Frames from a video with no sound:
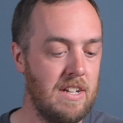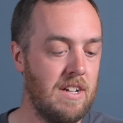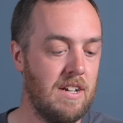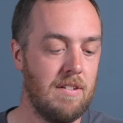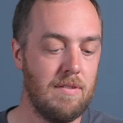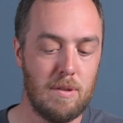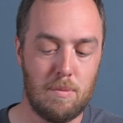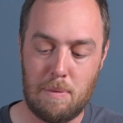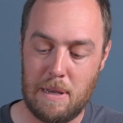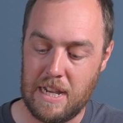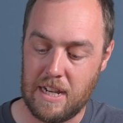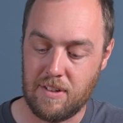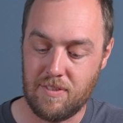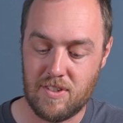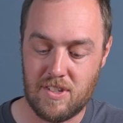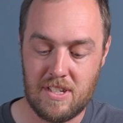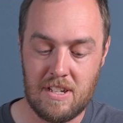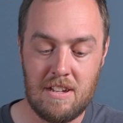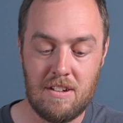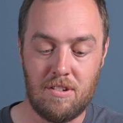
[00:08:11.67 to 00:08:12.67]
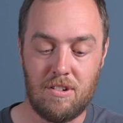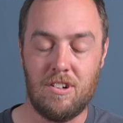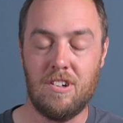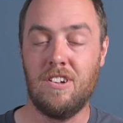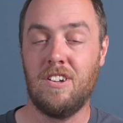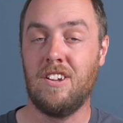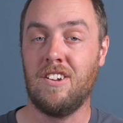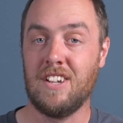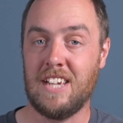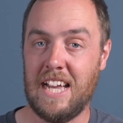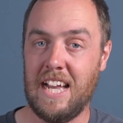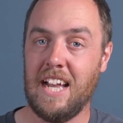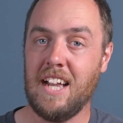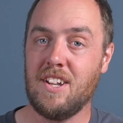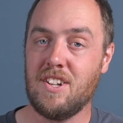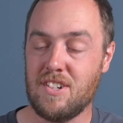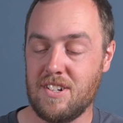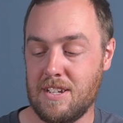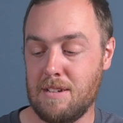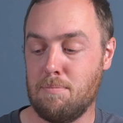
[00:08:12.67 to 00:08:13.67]
over the back of a seat, or you can
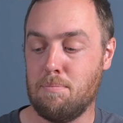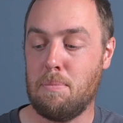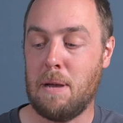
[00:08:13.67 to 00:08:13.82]
actually